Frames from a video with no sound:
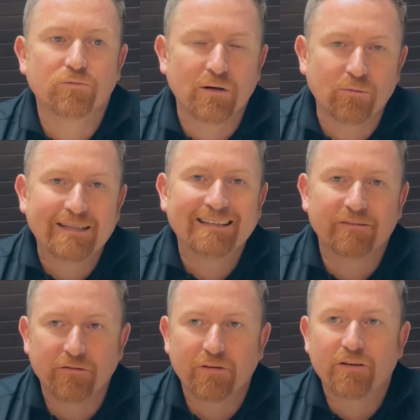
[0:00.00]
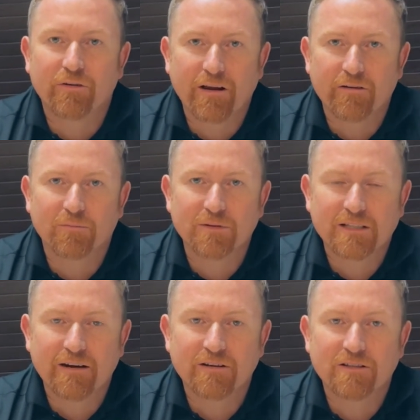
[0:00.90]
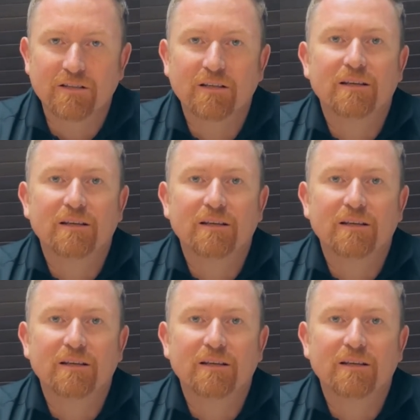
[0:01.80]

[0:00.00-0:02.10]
well, one, if you've had recurrent miscarriages,